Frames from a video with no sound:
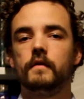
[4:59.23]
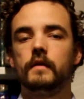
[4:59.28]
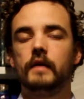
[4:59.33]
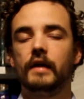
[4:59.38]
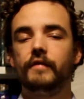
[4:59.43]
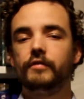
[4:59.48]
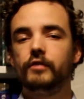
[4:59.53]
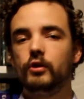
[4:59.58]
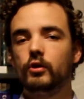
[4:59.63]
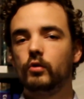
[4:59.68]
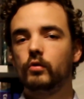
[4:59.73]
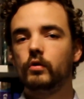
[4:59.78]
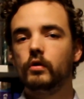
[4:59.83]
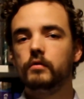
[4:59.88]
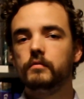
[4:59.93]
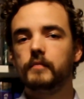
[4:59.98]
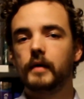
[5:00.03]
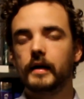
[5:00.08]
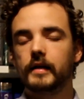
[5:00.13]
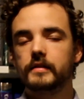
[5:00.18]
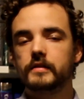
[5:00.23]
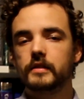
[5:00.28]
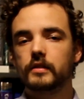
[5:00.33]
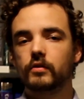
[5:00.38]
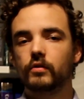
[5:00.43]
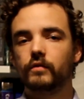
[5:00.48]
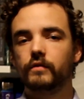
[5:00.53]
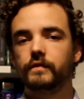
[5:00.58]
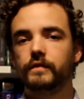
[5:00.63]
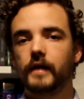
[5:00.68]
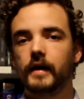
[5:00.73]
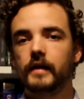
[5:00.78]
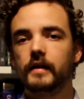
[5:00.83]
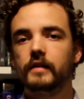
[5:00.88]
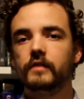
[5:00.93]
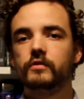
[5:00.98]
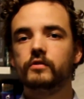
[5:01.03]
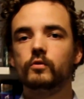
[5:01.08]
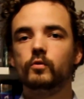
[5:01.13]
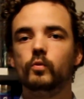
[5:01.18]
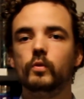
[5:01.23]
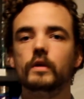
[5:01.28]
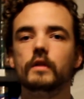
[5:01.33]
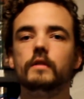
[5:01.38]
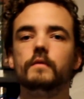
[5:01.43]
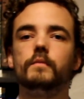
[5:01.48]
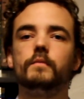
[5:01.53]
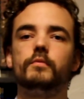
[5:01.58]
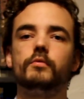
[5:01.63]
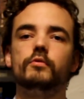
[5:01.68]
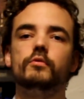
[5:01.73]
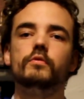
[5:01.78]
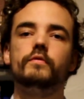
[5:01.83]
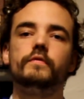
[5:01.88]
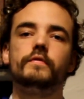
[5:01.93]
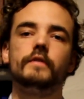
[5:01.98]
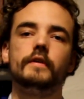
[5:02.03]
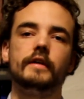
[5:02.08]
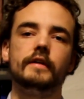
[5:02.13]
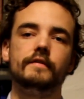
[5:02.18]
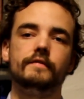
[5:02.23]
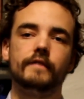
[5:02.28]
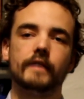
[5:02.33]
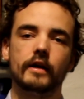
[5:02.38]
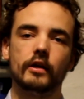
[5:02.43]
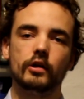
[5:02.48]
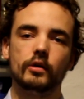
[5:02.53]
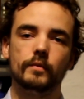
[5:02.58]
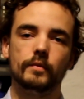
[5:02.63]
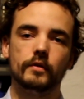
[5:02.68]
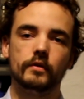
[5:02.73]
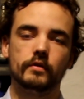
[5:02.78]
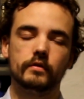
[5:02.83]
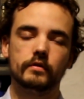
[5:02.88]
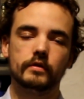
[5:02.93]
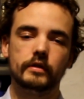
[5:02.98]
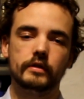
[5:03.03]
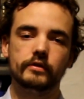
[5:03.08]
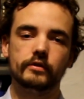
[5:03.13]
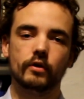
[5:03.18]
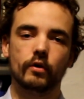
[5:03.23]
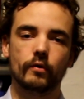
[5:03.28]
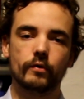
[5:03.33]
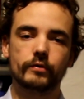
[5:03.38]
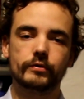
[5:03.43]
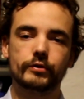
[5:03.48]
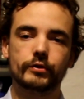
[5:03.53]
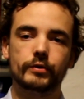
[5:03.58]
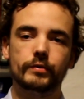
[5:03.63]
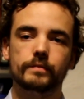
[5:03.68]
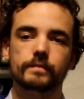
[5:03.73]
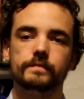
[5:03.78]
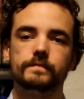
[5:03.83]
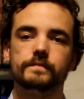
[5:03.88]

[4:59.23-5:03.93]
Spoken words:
Having your own mindset on finance will prove invaluable in the long term.